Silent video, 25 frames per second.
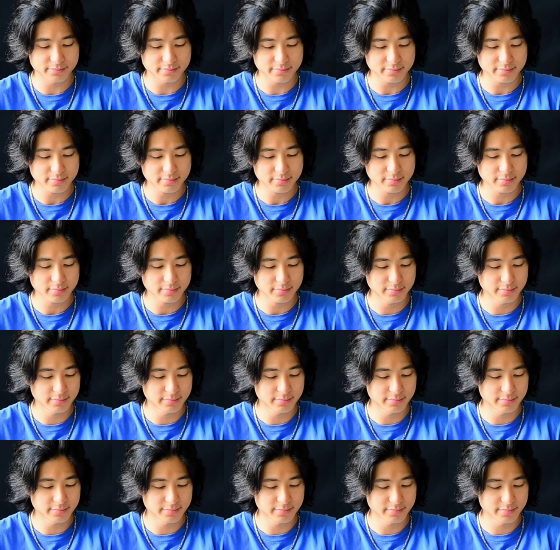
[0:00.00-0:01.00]

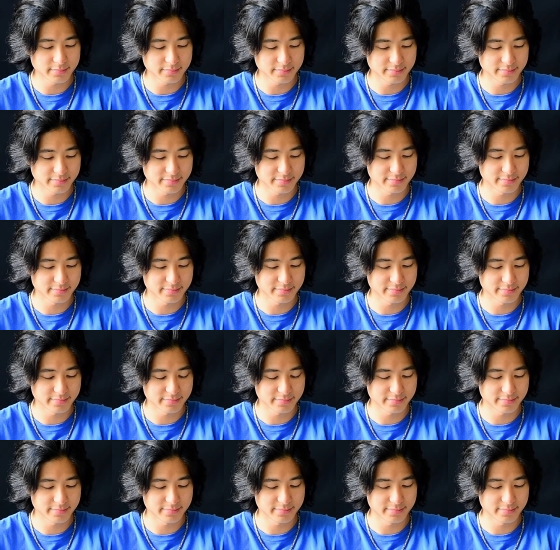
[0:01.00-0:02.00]

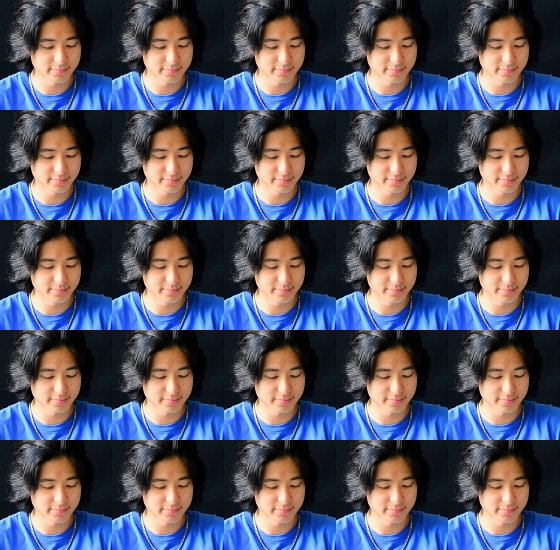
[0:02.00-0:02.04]
Nothing is said.